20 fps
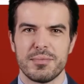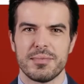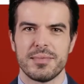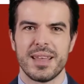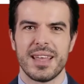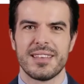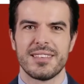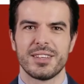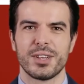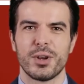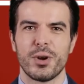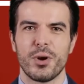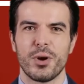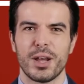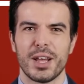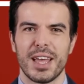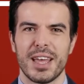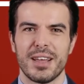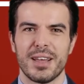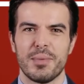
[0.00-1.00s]
If the car
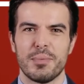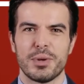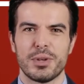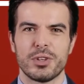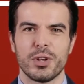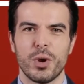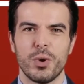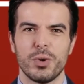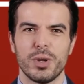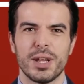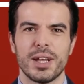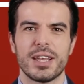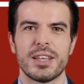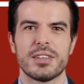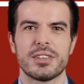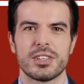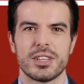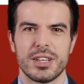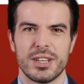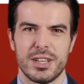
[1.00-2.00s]
cannot be totally
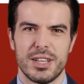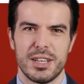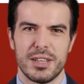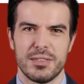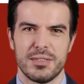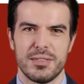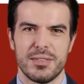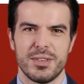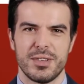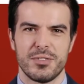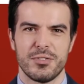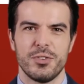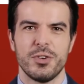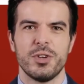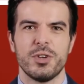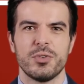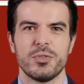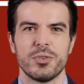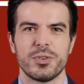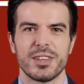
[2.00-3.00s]
excluded, the
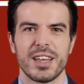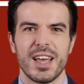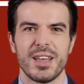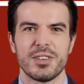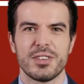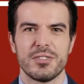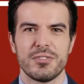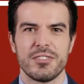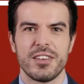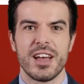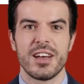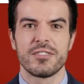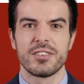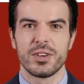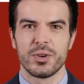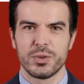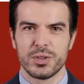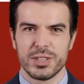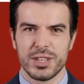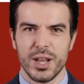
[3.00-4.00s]
first
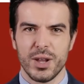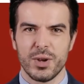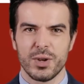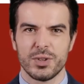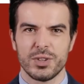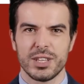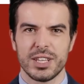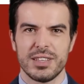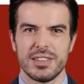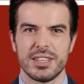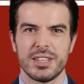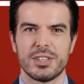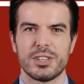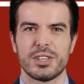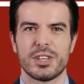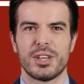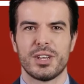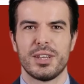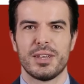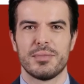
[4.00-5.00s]
$4,500 is
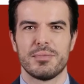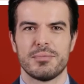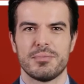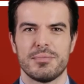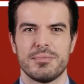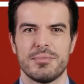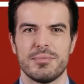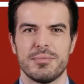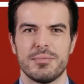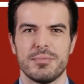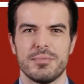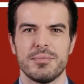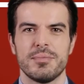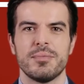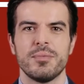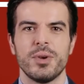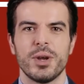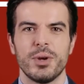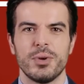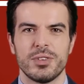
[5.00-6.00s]
excluded.
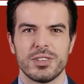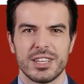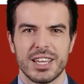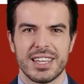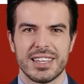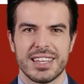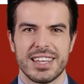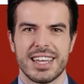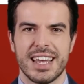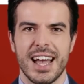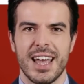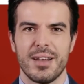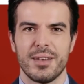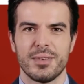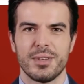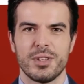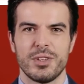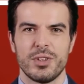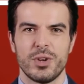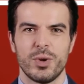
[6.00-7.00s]
Real estate that cannot
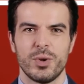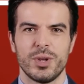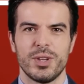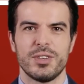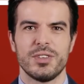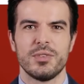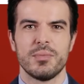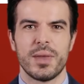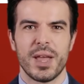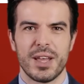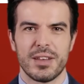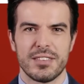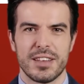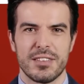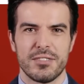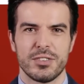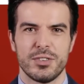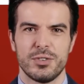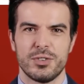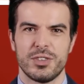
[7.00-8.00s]
be sold in spite of
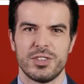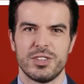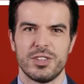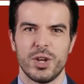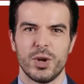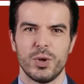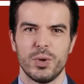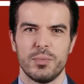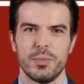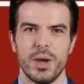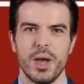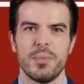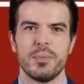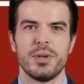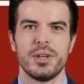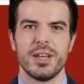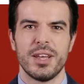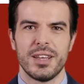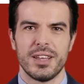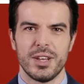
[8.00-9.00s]
efforts to sell the
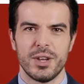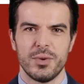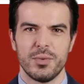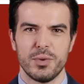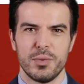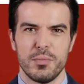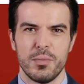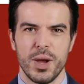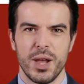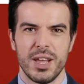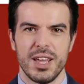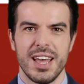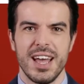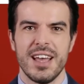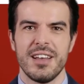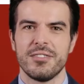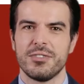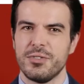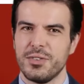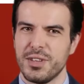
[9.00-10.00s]
property on the open market
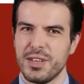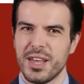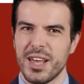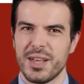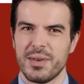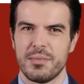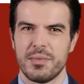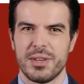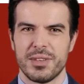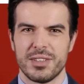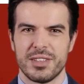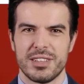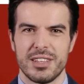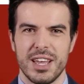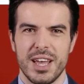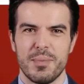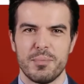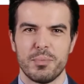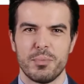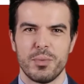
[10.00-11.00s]
after a 9-month
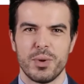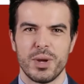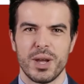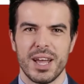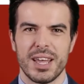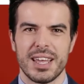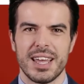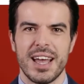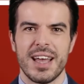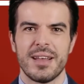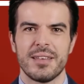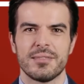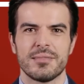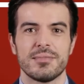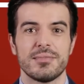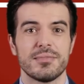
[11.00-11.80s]
attempt will not count.